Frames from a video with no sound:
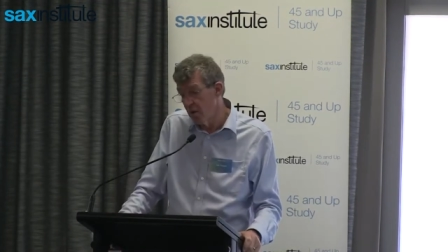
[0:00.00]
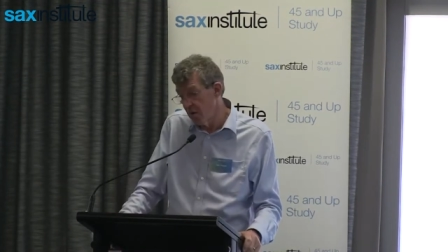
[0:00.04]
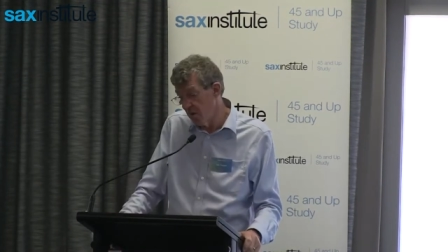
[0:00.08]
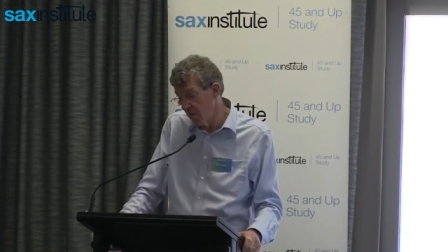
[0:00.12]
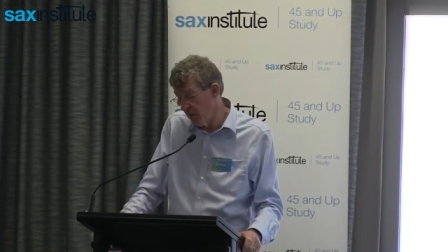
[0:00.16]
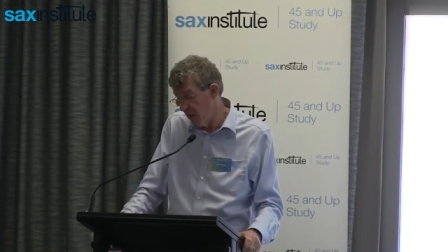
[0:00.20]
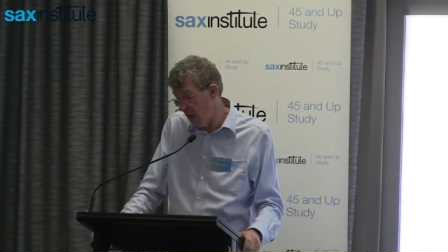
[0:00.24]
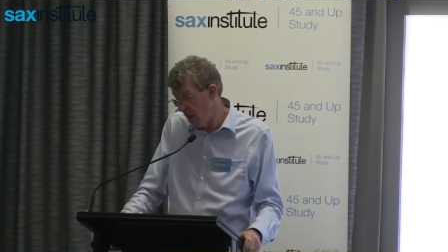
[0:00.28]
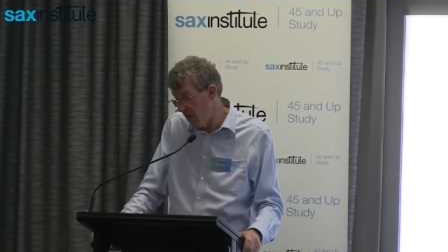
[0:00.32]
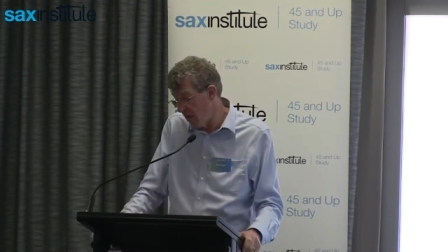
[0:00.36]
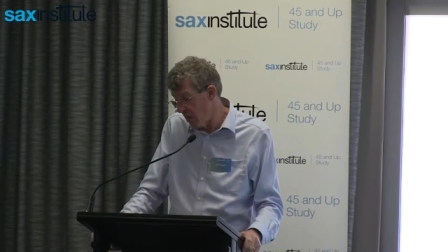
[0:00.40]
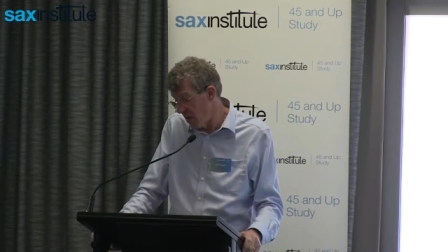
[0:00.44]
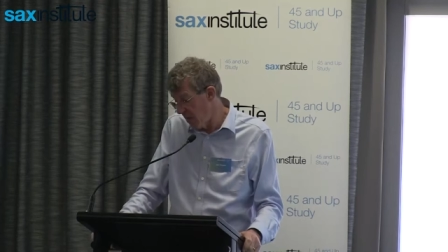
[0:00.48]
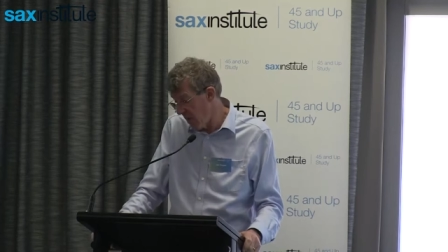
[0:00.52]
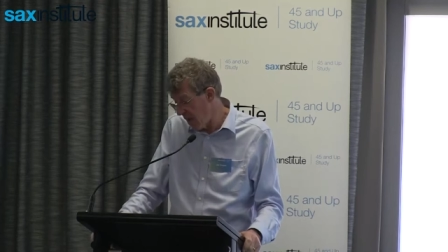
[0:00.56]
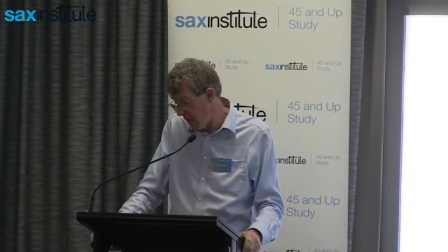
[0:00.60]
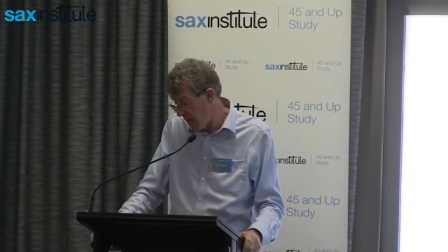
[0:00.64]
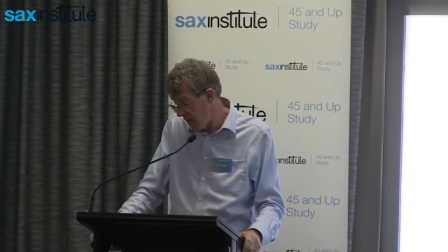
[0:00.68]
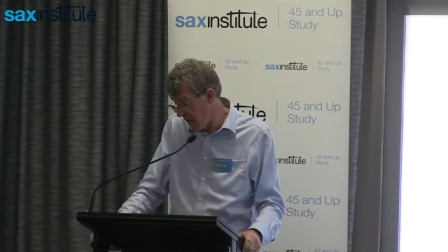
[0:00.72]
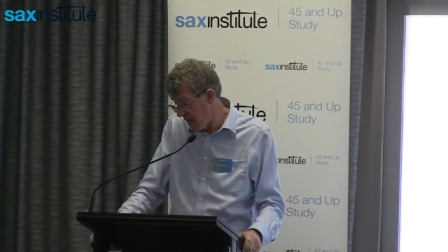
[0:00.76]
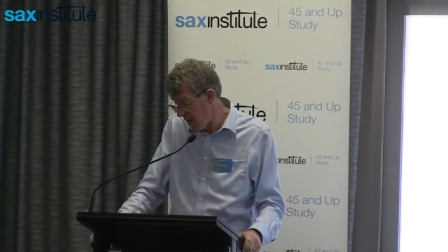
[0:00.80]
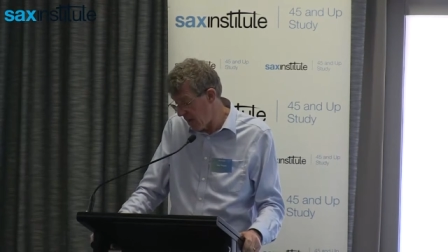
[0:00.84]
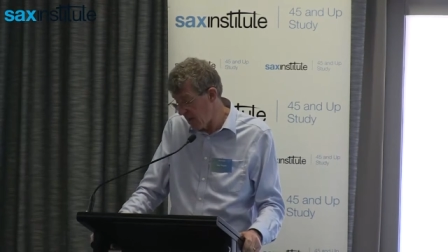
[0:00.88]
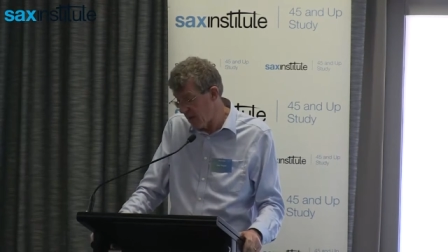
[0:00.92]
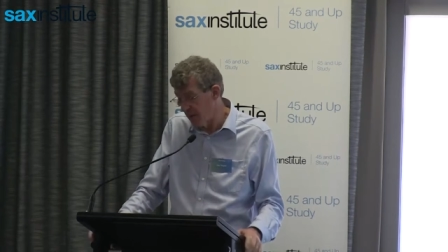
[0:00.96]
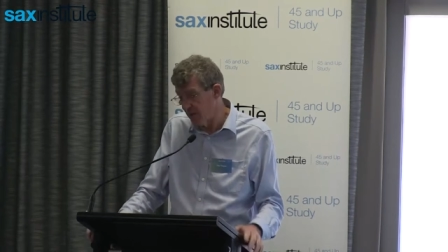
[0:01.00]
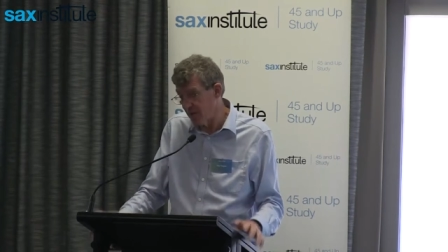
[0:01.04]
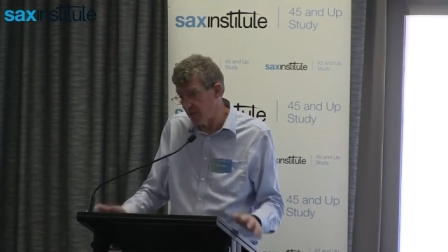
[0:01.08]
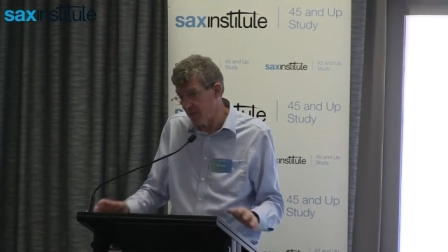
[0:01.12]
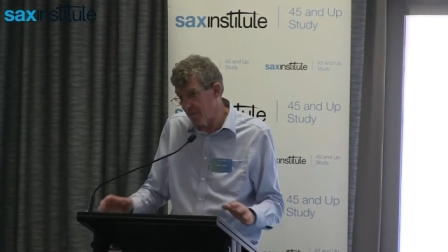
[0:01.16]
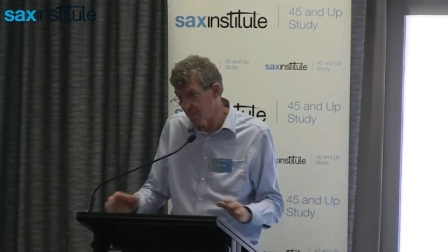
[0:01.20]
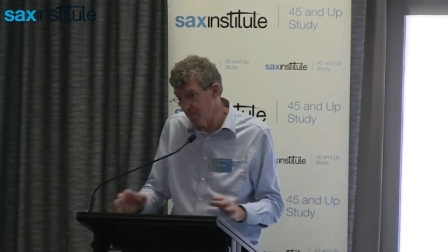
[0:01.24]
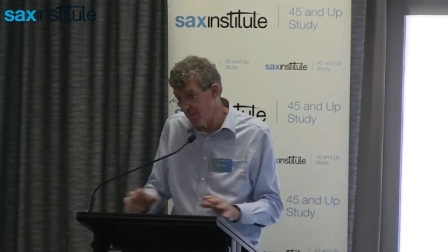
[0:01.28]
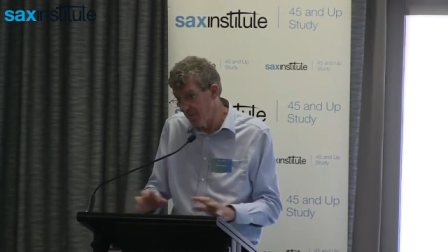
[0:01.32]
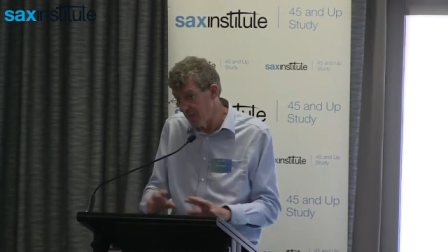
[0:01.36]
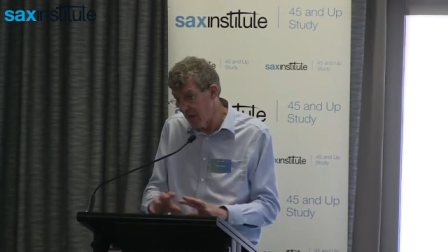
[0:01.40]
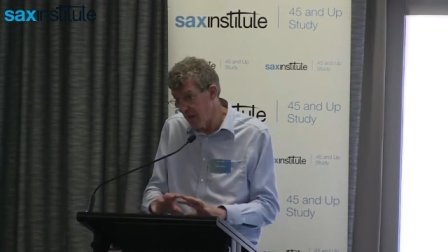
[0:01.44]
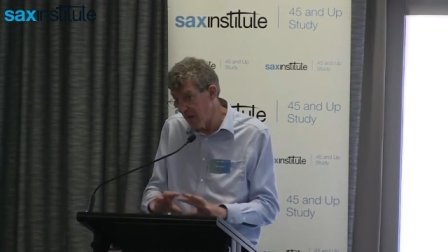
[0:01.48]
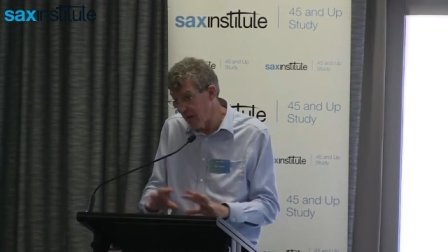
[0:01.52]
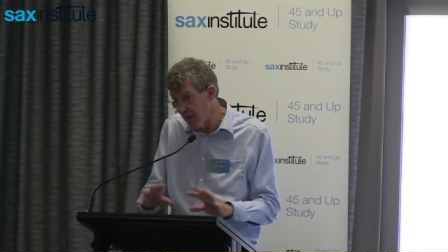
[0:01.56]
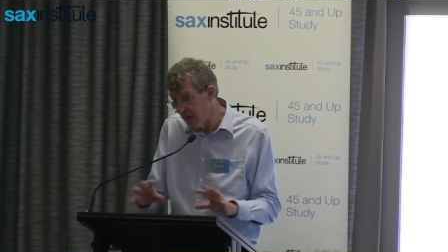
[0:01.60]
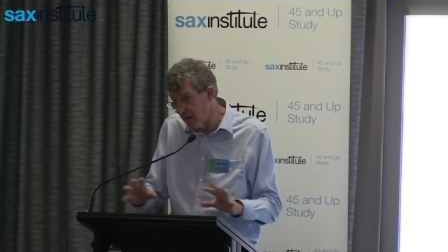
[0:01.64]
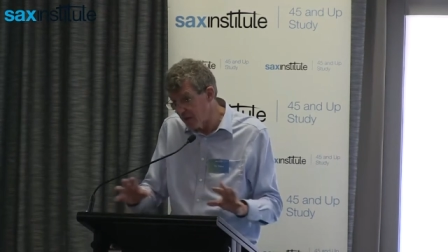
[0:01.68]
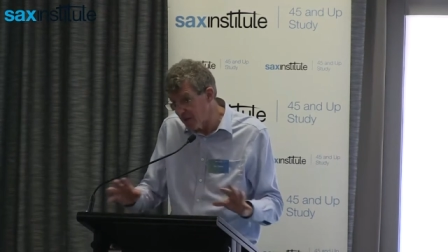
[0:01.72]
of how the money is being